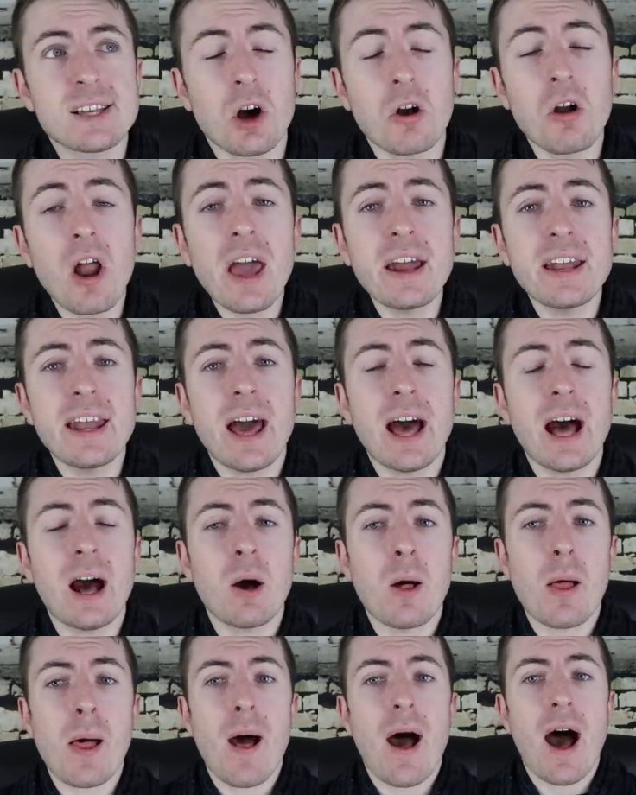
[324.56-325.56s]
So right
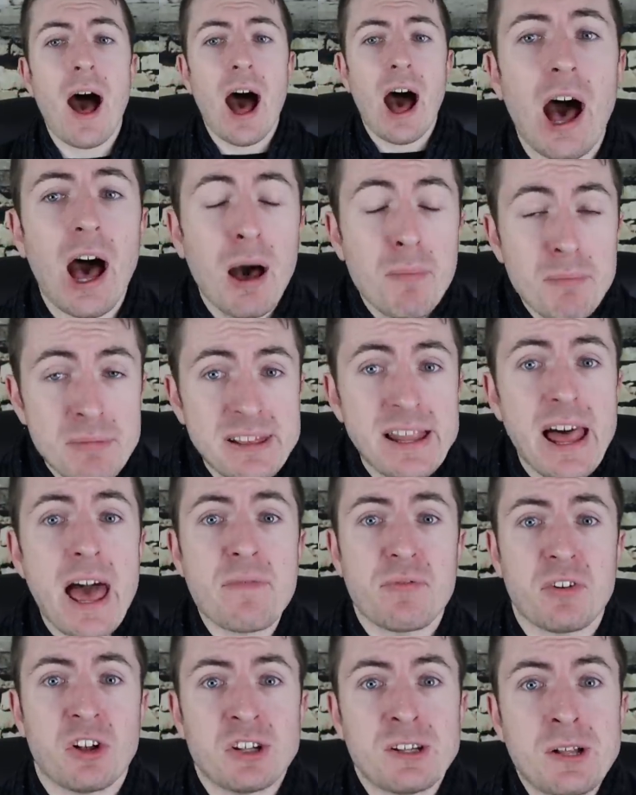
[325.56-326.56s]
now, I'm
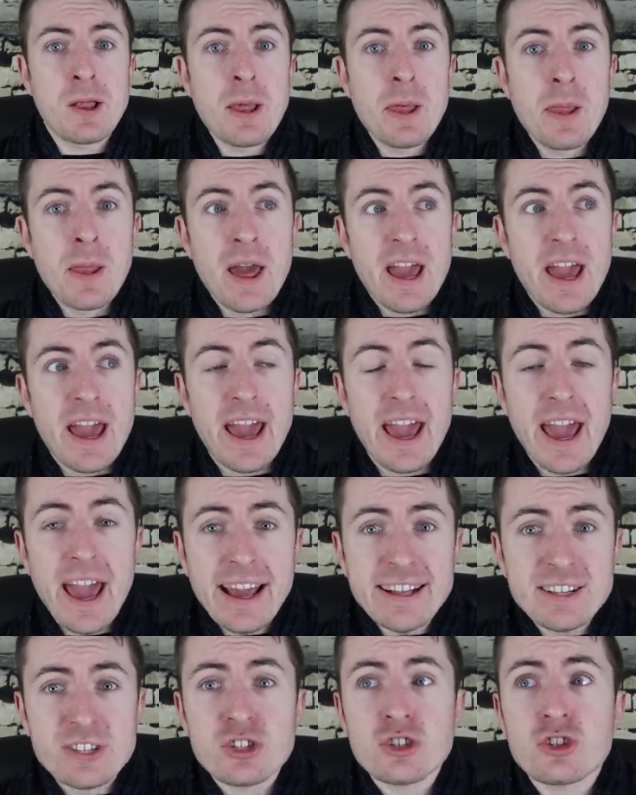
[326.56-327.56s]
level.
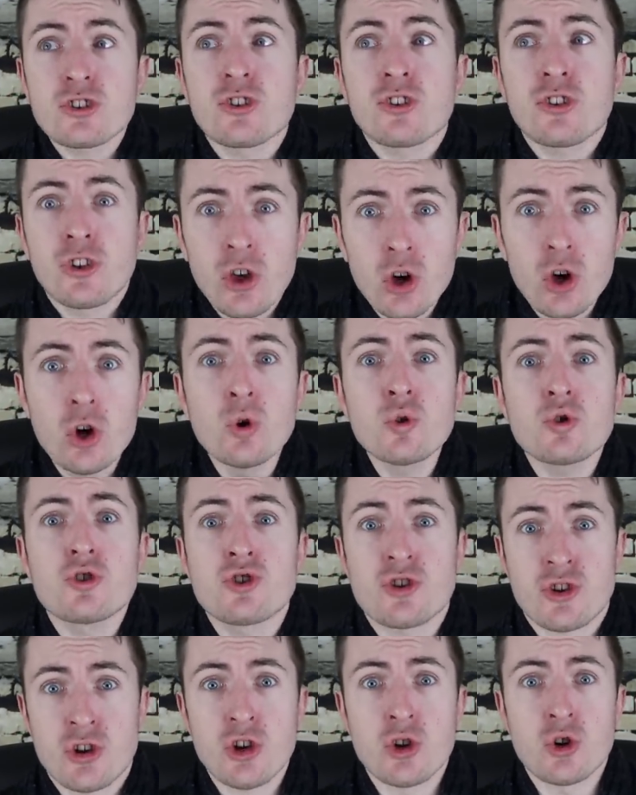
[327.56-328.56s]
It's
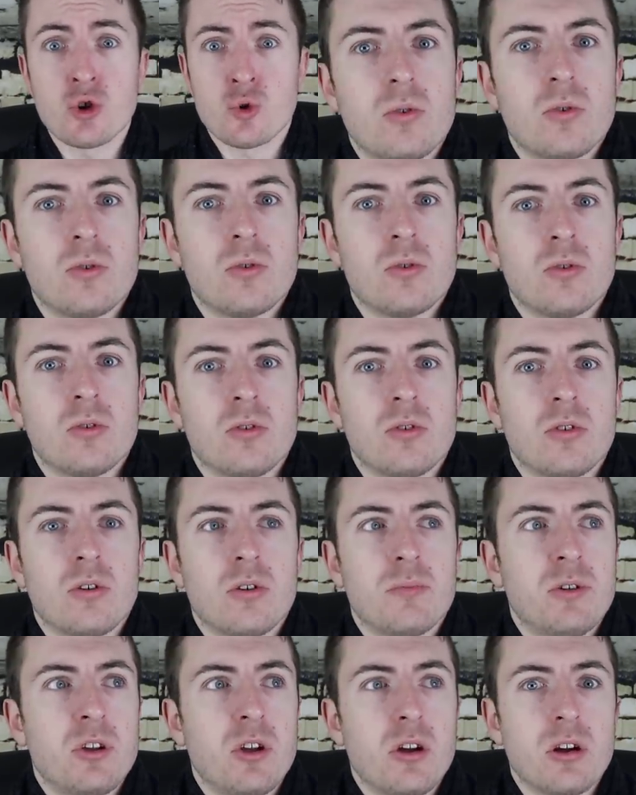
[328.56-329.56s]
2-2.
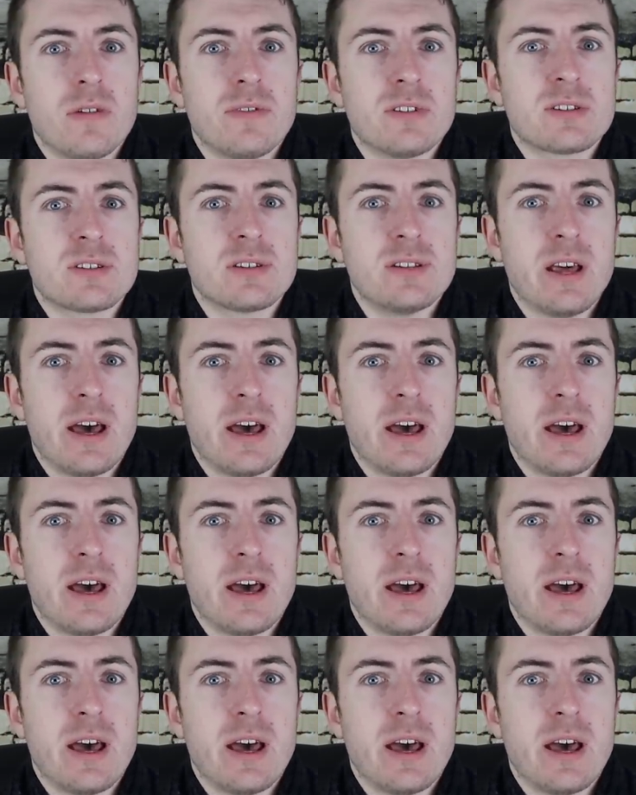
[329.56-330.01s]
Oh, I'm nervous